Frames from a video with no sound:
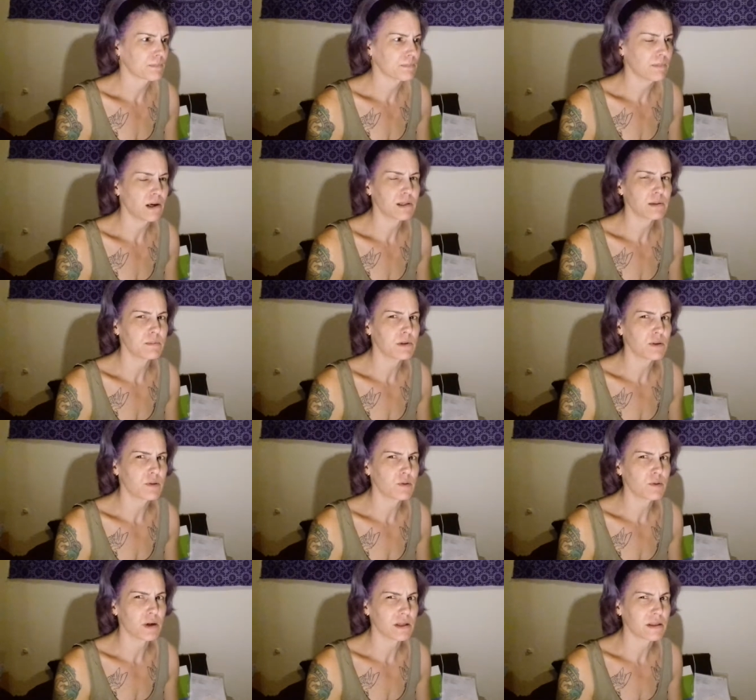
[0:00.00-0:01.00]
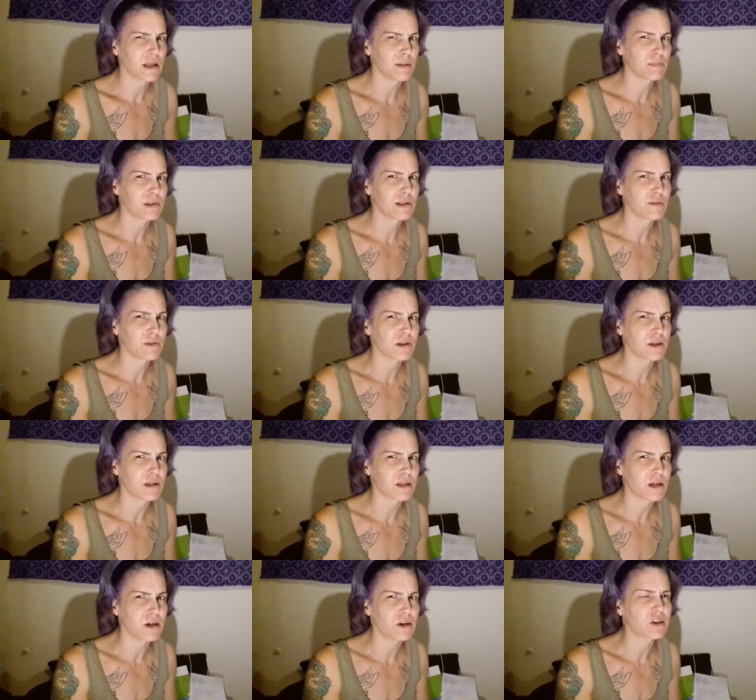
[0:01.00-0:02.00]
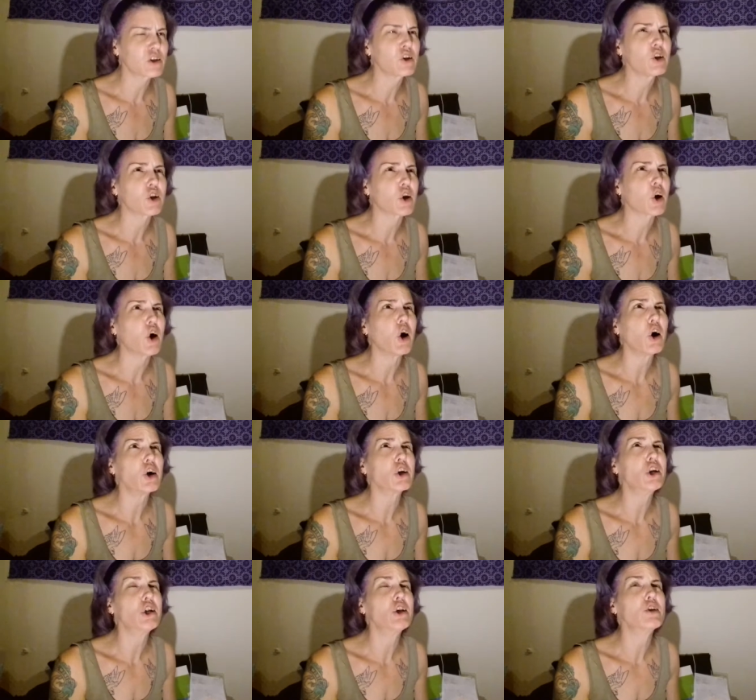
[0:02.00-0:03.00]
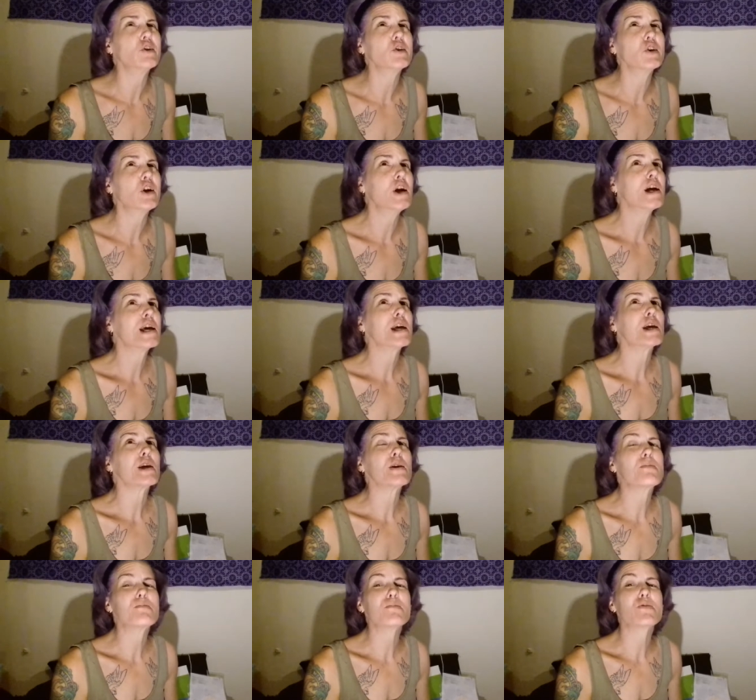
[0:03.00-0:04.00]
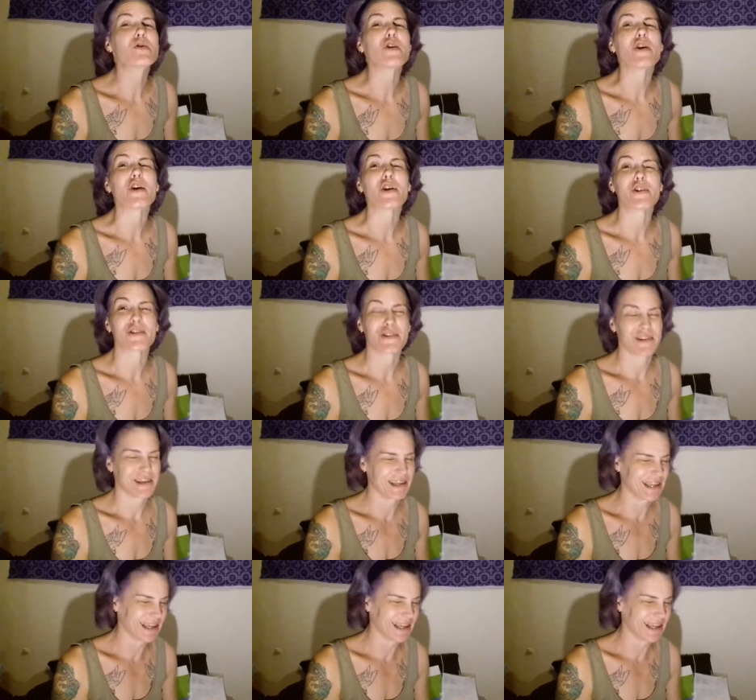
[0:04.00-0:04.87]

possibly through, I believe, a cochlear implant.